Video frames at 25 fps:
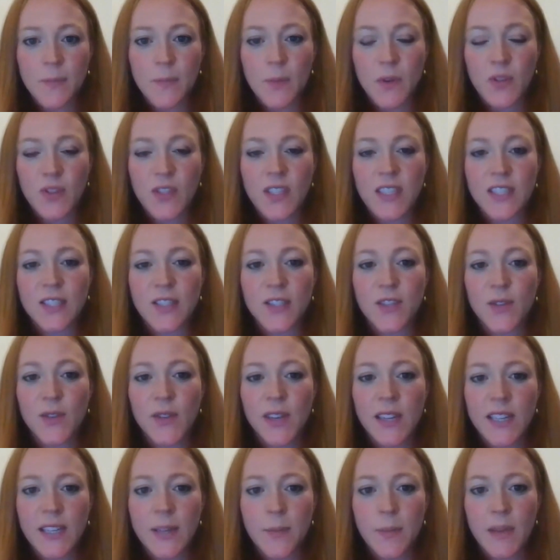osmosis
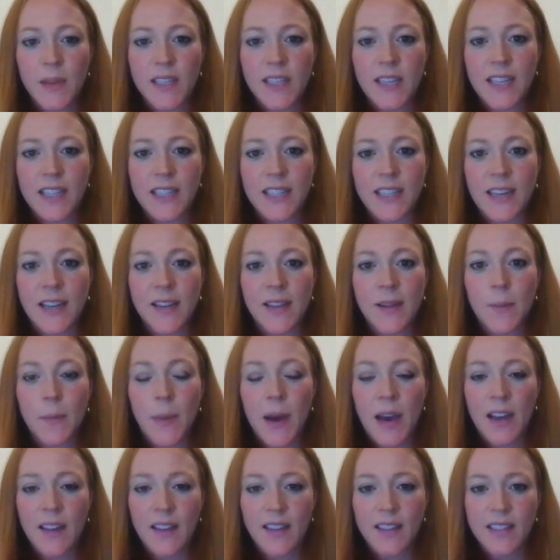do need to be tested on the
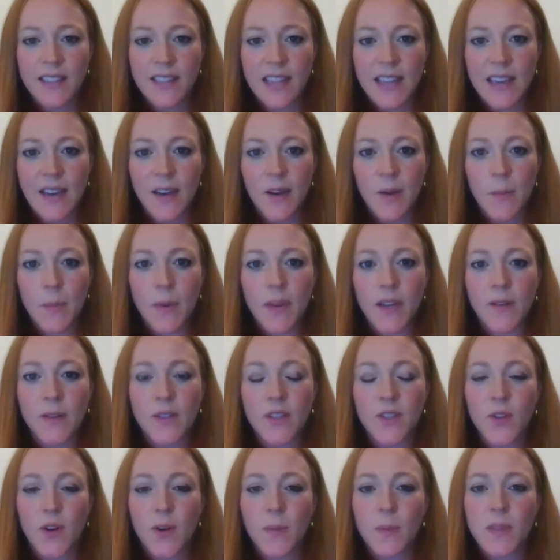pilot scale, but
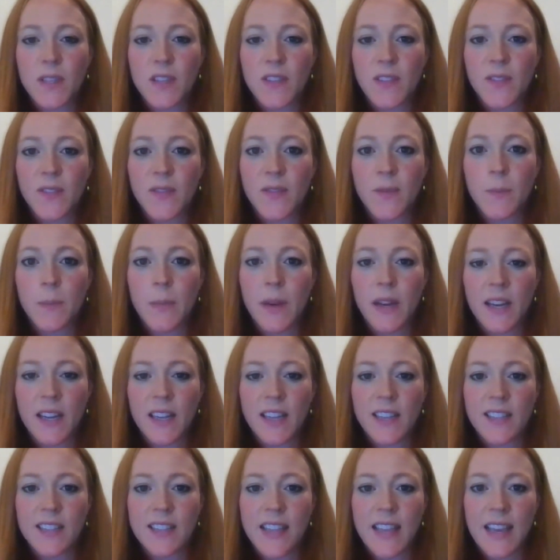adsorptive
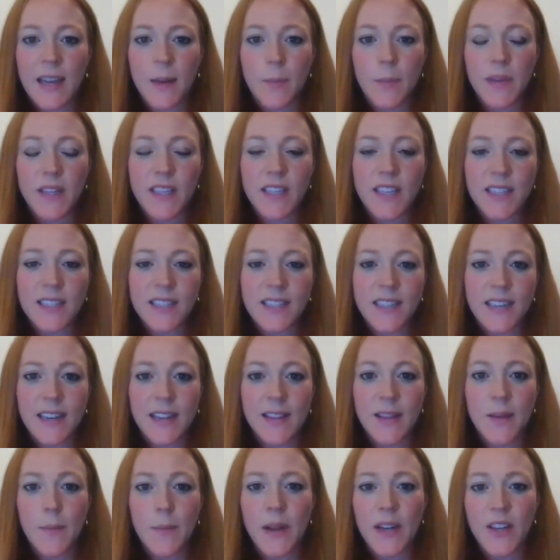medias can be tested
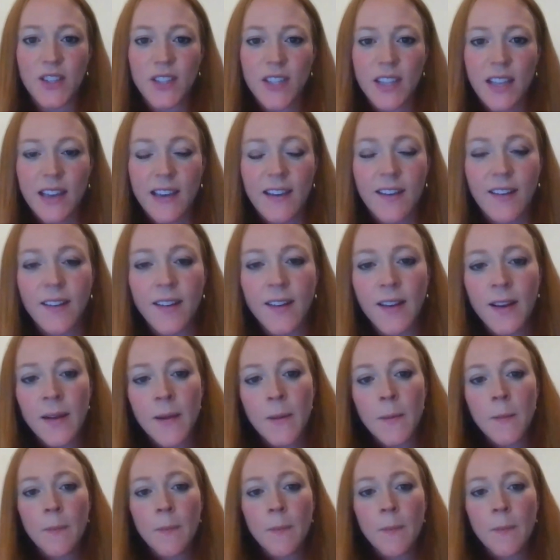on the bench scale.